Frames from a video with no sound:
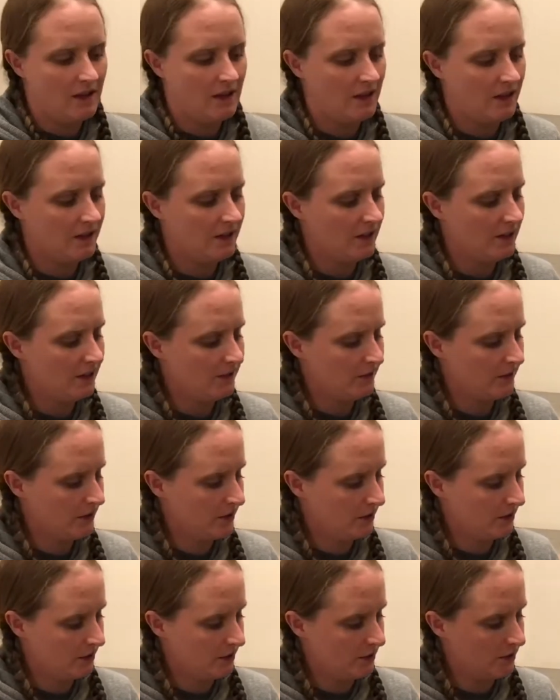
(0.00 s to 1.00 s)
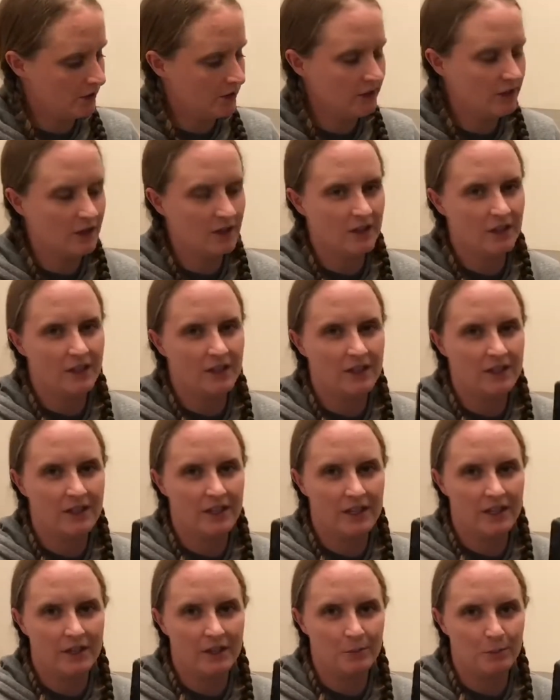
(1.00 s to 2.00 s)
I have here an
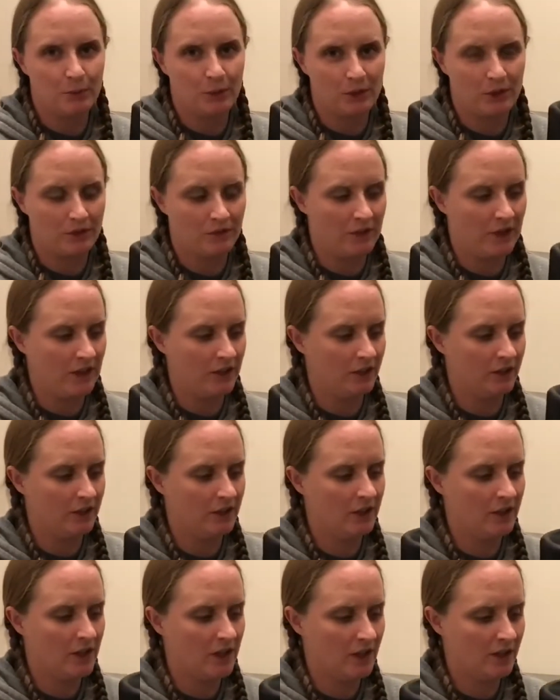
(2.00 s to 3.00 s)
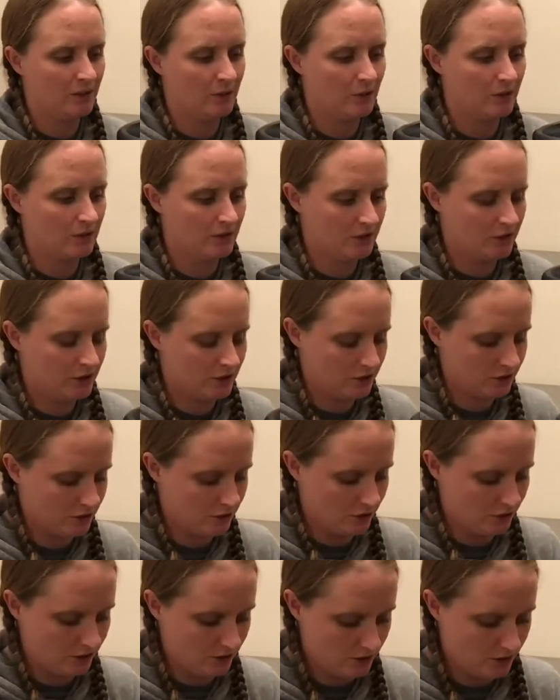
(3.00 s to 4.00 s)
air purifier. I'm going to
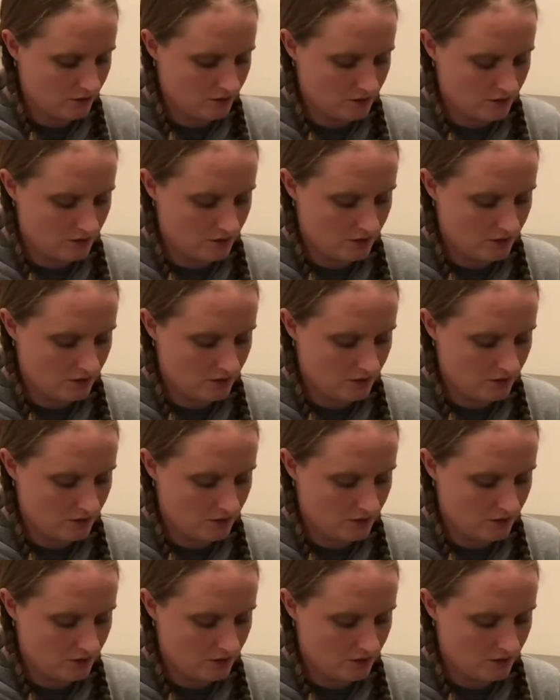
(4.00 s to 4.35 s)
show you